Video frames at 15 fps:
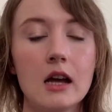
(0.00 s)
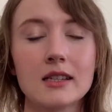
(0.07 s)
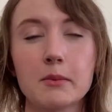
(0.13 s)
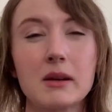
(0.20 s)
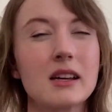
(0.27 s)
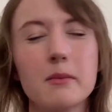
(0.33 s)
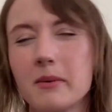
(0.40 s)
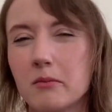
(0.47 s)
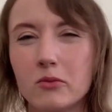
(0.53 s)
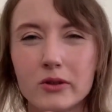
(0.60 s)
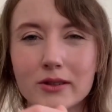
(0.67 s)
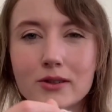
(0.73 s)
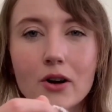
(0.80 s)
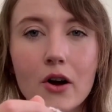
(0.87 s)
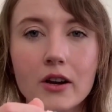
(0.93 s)
something a bit
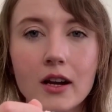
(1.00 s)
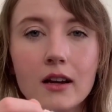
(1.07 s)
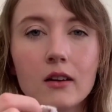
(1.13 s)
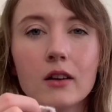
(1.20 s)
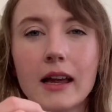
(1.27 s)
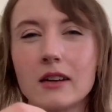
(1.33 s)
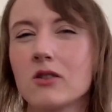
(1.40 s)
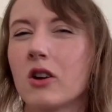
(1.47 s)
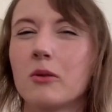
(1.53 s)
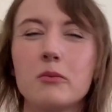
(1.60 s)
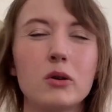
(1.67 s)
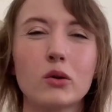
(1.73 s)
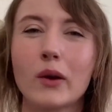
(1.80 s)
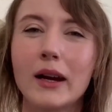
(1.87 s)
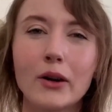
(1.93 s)
more sturdy, like not
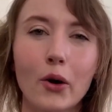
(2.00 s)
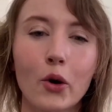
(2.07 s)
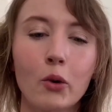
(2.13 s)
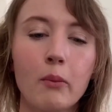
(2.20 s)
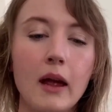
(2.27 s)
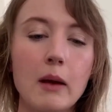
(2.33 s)
a merino,